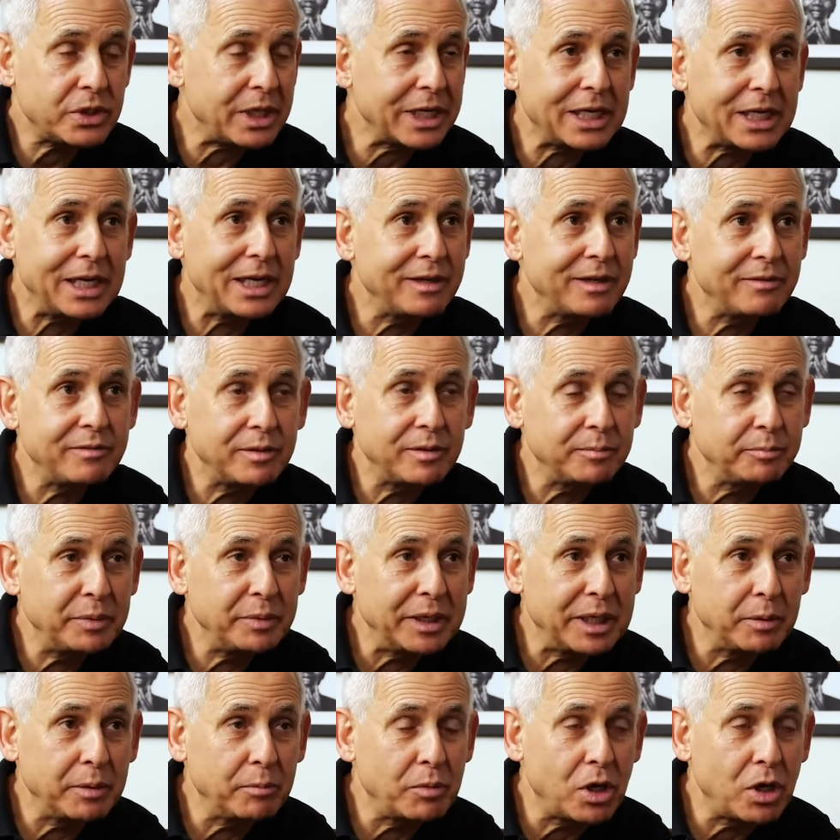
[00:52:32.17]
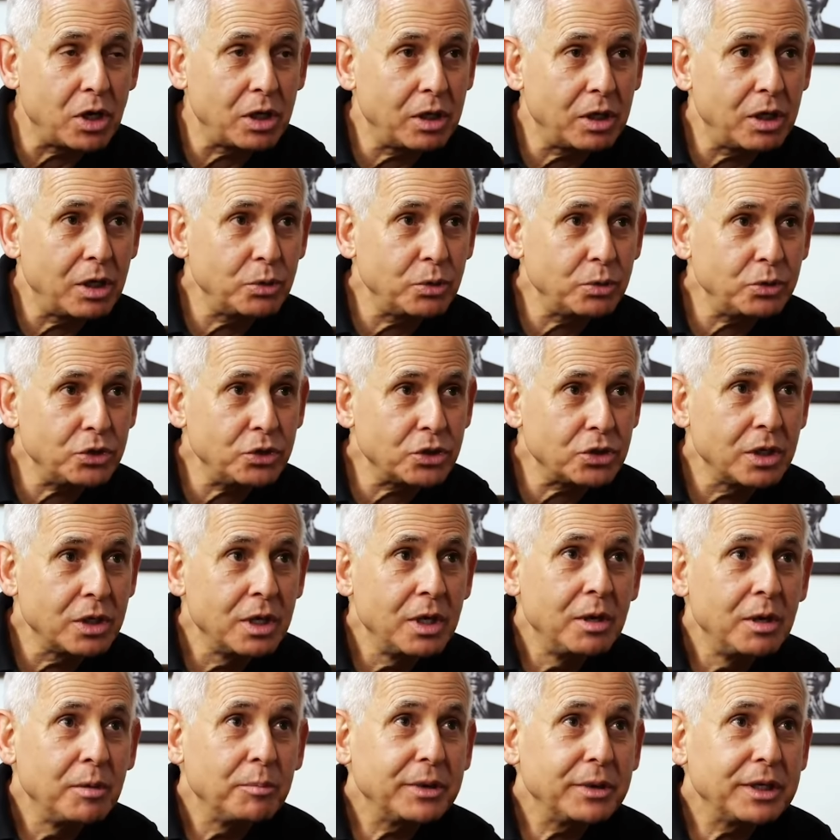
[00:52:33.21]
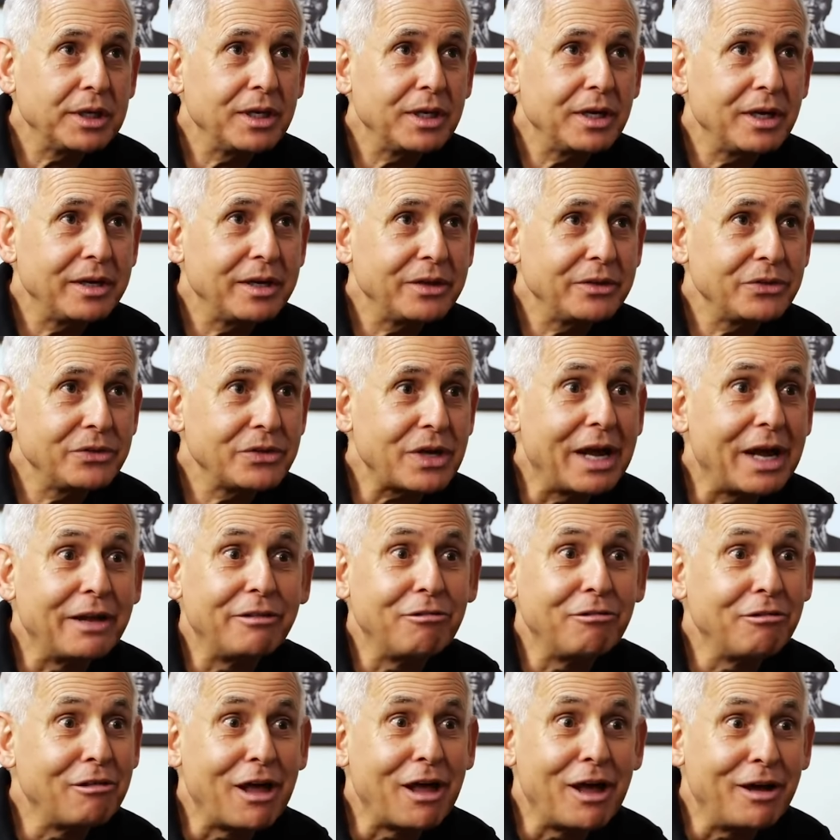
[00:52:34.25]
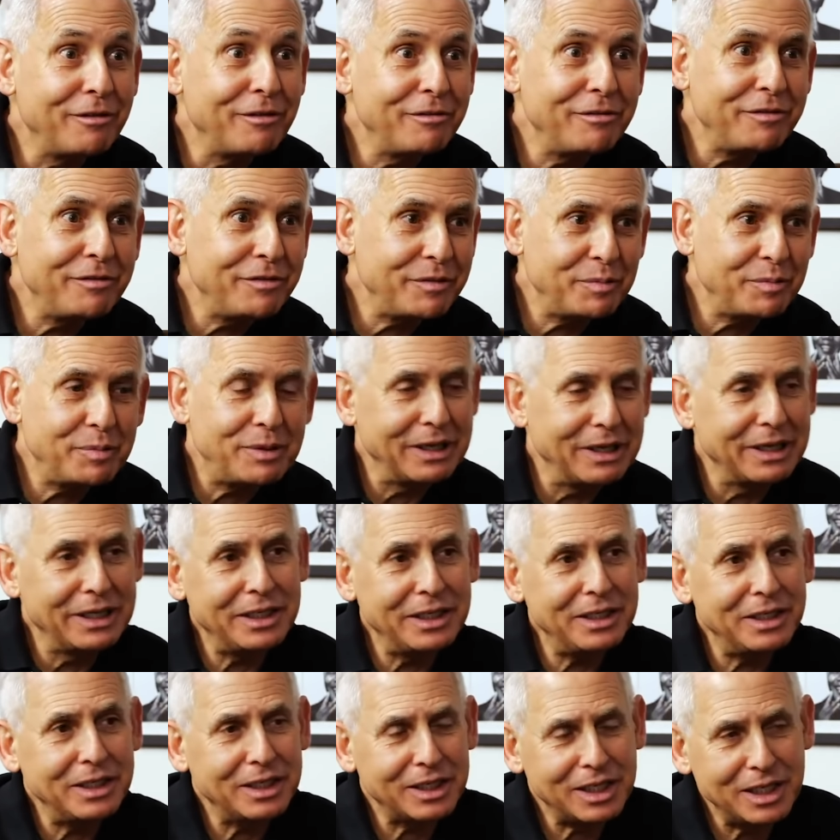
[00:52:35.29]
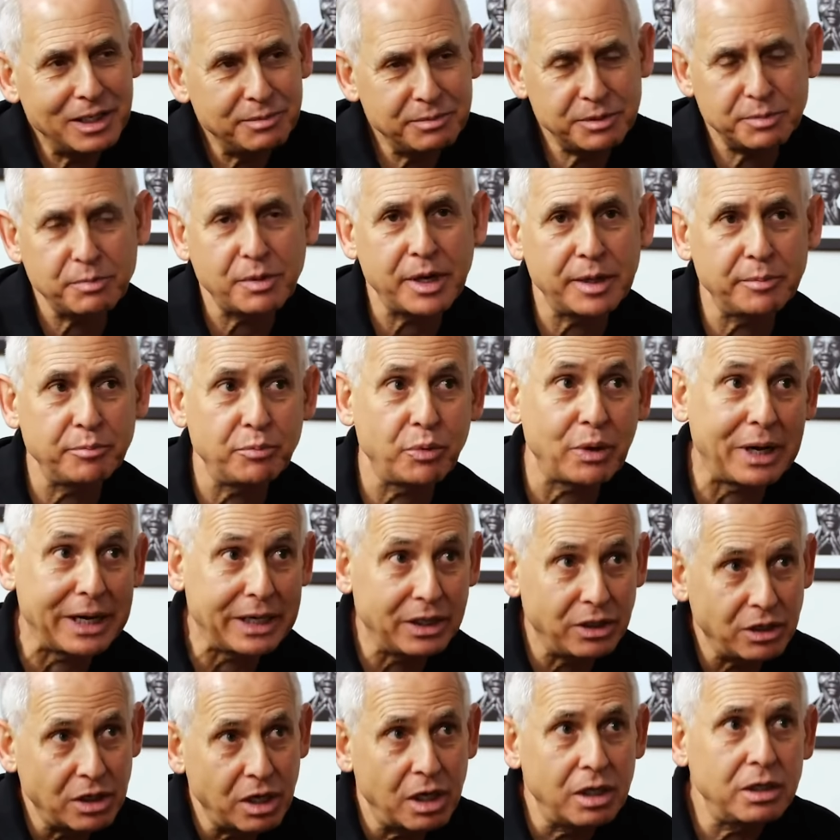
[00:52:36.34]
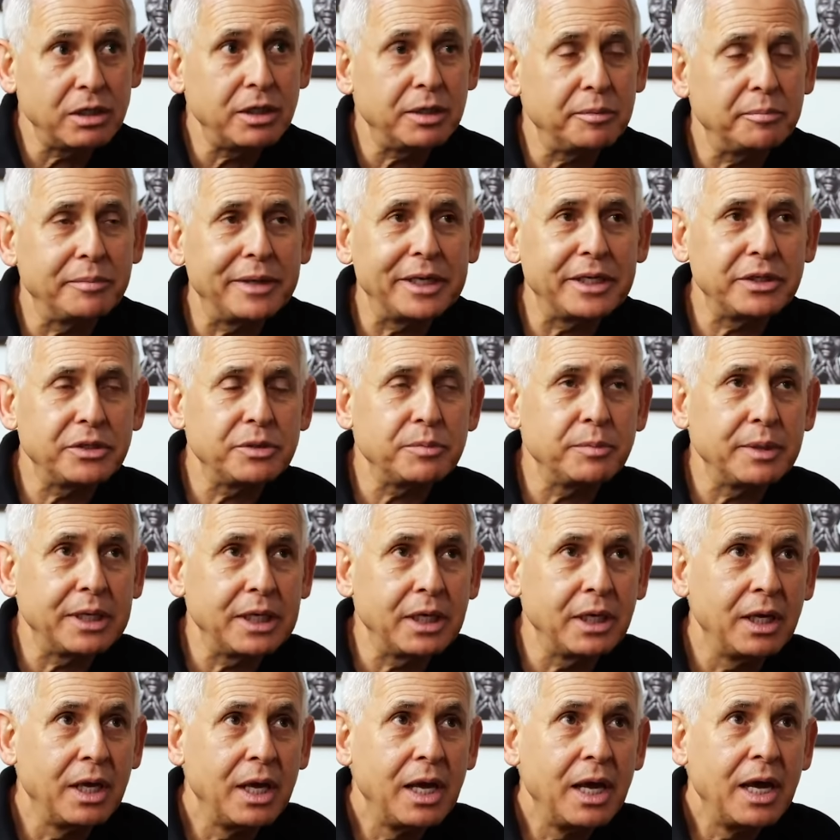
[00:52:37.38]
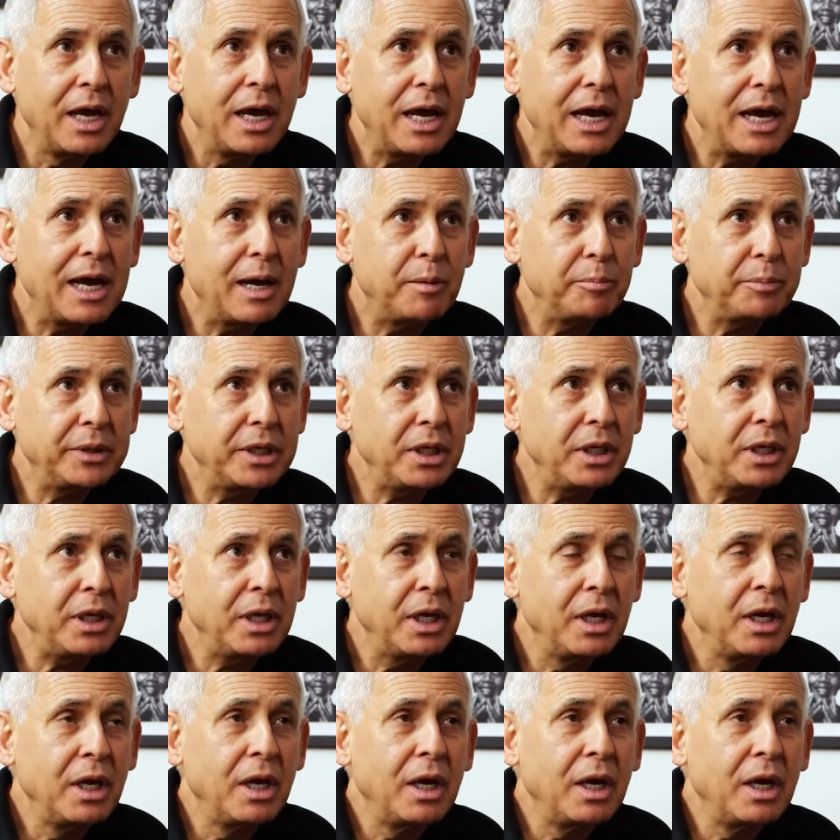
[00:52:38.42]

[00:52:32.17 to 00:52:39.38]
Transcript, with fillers: Like I have a ping pong coach because I love playing, it keeps my brain young, it makes me happy.